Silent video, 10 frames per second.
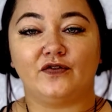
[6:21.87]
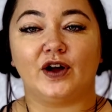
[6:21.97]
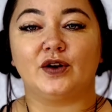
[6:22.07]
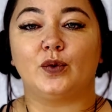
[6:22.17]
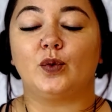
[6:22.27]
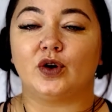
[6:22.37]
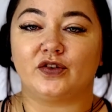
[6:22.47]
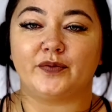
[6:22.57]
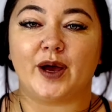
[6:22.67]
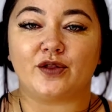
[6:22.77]
fun word
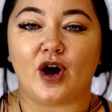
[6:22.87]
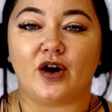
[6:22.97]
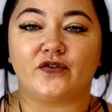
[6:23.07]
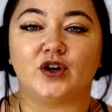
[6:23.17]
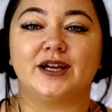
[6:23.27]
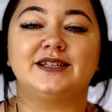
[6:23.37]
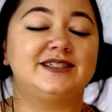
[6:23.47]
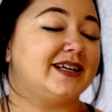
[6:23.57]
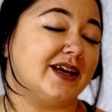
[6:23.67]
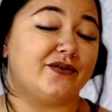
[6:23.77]
of mouth offer is
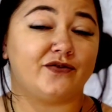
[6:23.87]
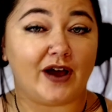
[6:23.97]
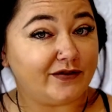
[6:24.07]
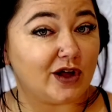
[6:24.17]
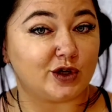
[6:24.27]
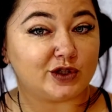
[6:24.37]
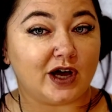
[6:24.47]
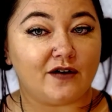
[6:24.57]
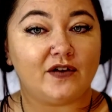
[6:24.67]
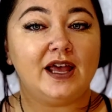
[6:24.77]
to give $5
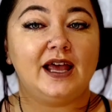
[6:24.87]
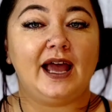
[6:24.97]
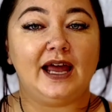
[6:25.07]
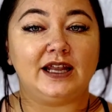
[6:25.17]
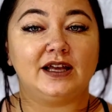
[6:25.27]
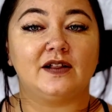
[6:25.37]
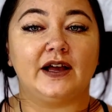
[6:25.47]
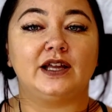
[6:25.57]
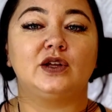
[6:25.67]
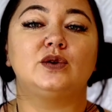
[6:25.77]
off any
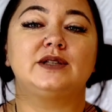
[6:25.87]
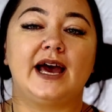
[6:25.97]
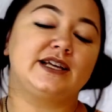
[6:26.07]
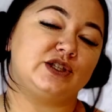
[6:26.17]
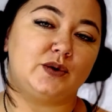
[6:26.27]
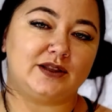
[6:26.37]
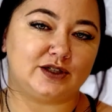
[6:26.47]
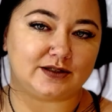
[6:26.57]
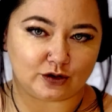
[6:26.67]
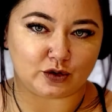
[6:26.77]
client who tags you in their
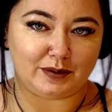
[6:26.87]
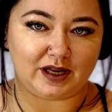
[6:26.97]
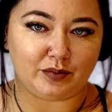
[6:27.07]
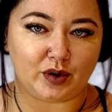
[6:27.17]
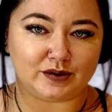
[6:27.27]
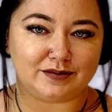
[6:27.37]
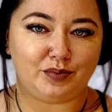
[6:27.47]
social media posts.